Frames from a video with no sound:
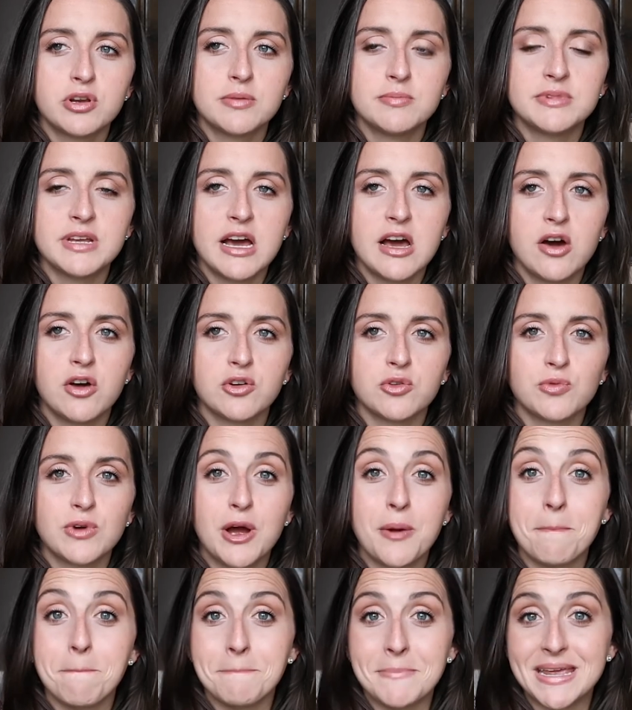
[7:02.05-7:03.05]
put him down
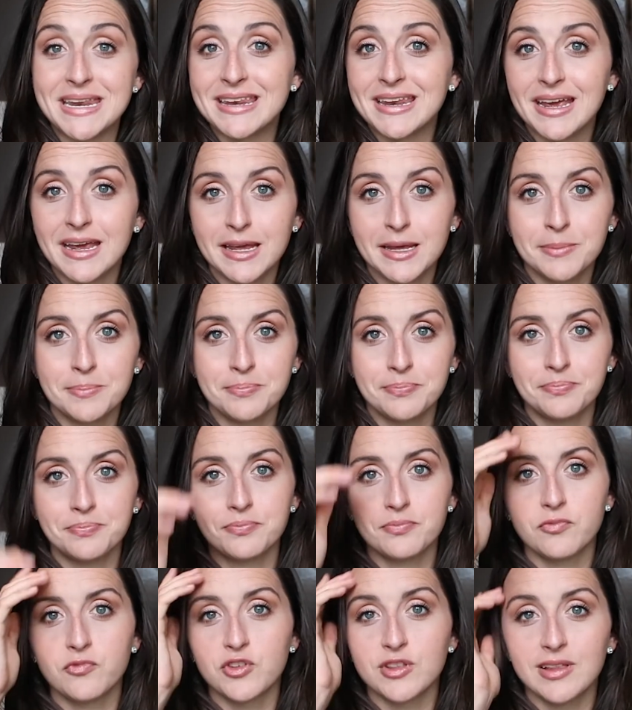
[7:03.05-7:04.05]
around midnight
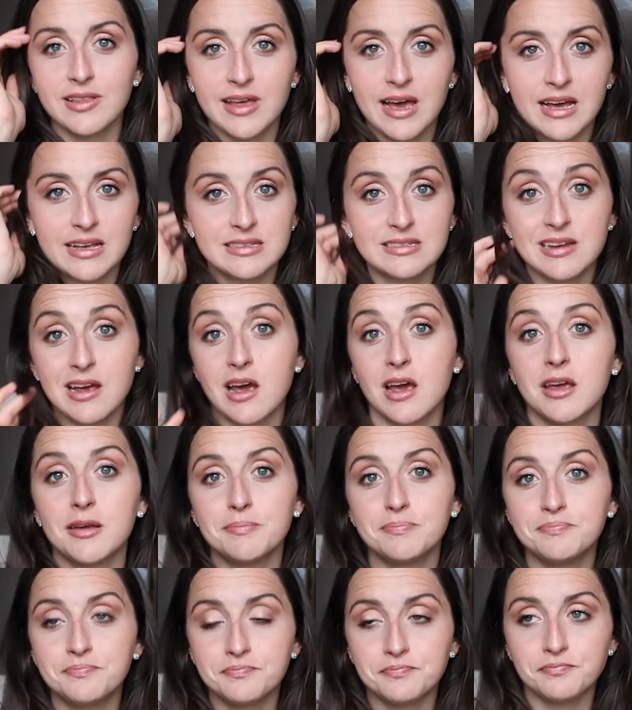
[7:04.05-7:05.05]
for the last
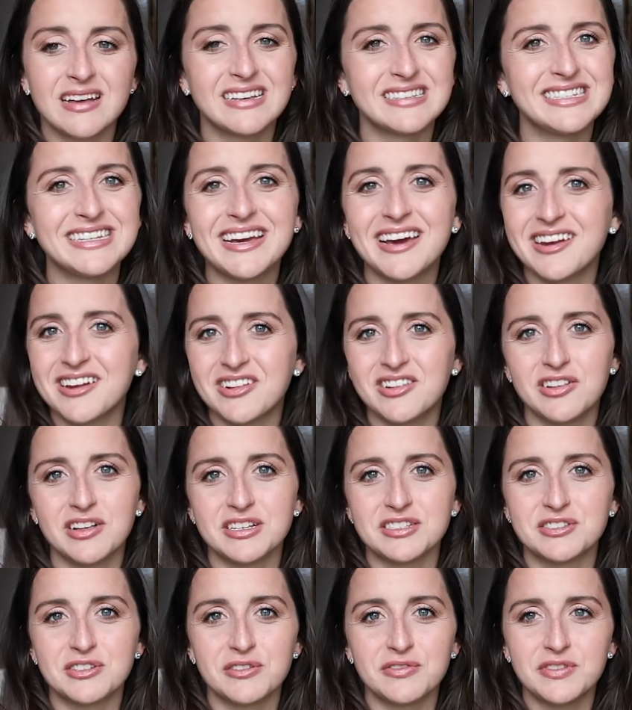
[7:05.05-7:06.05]
time, because he kind of
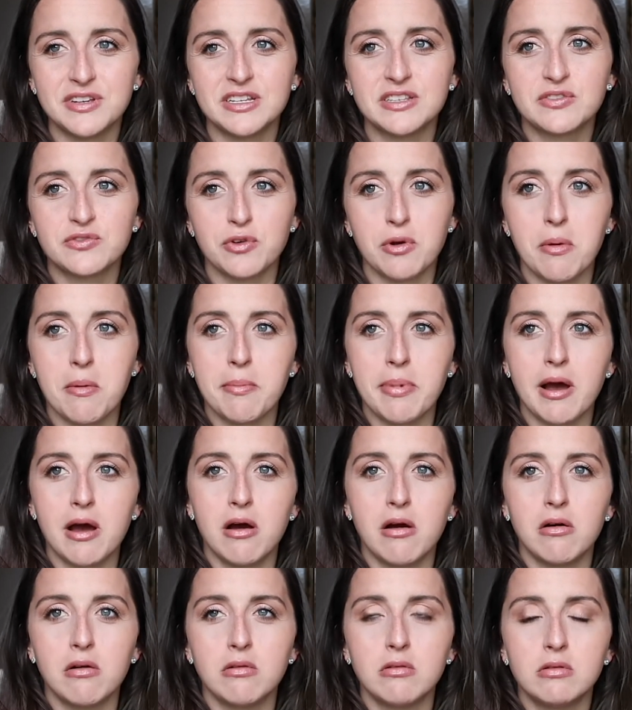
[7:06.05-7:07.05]
cluster feeds from
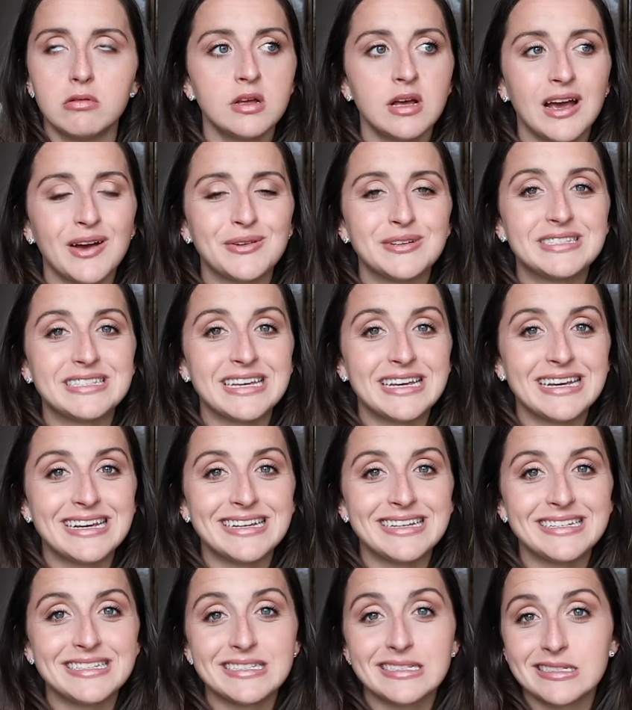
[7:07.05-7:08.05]
about, I would
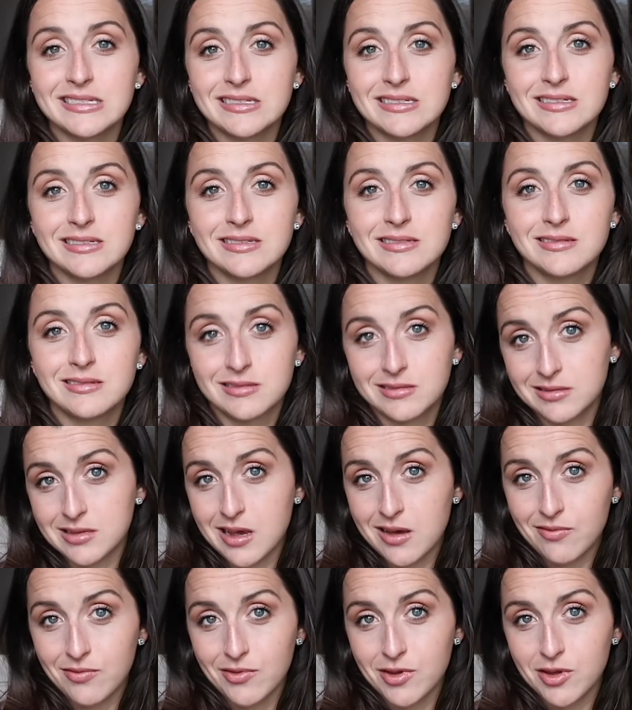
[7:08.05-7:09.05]
say
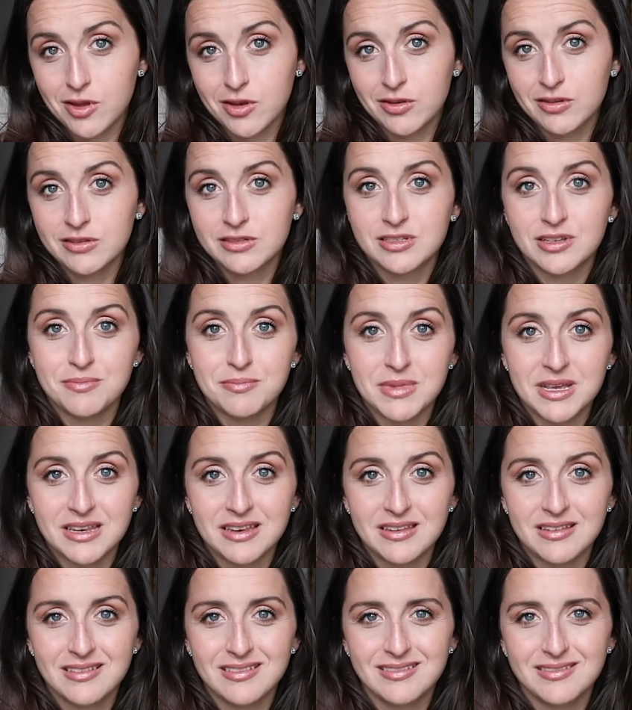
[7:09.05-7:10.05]
7 to
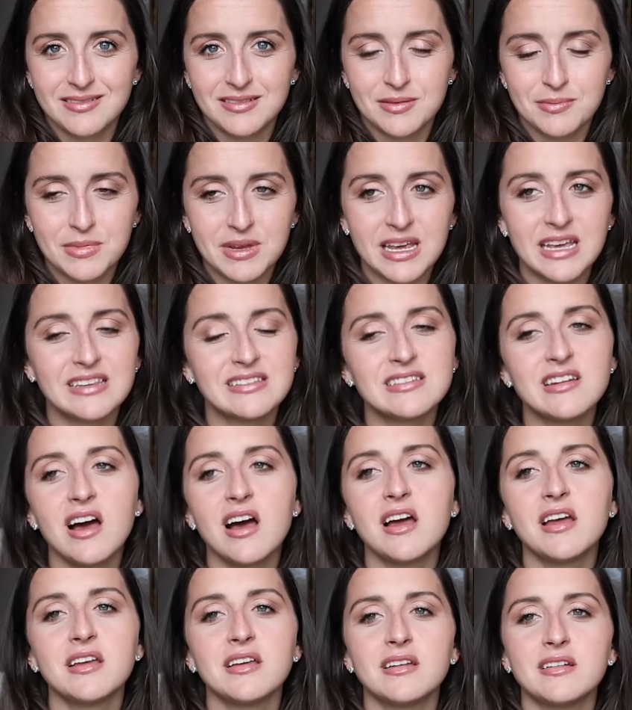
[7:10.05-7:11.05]
mid. It's
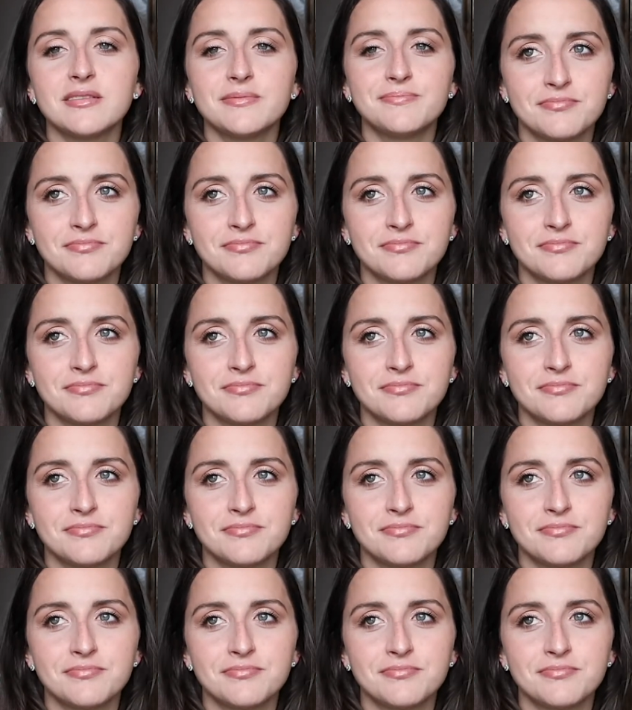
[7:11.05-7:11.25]
not